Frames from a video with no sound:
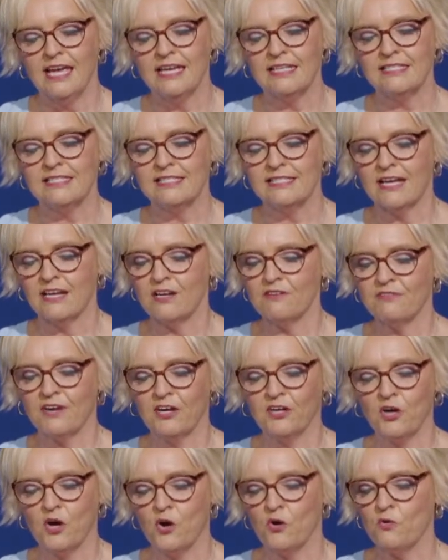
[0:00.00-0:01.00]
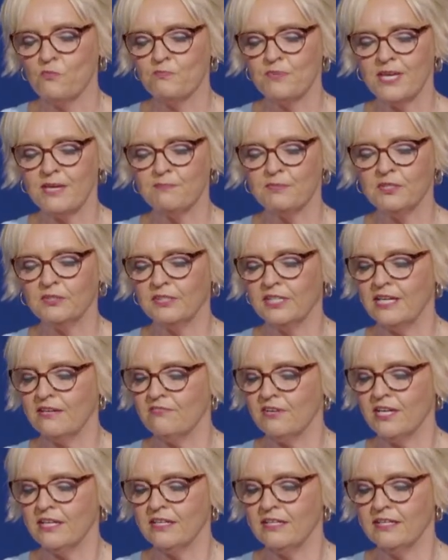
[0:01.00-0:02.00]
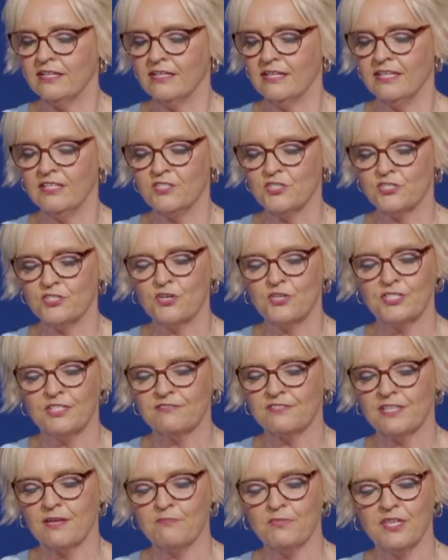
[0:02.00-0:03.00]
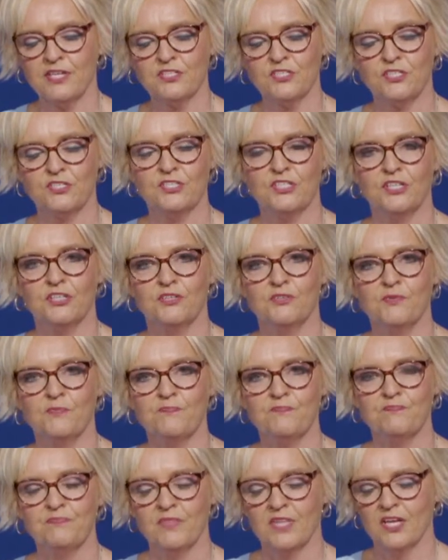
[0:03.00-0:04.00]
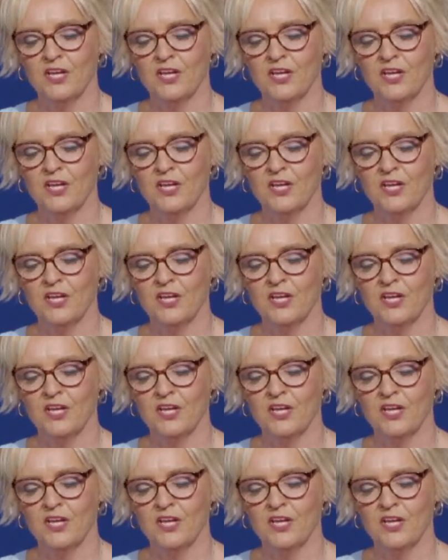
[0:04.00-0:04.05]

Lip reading: Instead of our own people leaving in search of something to do,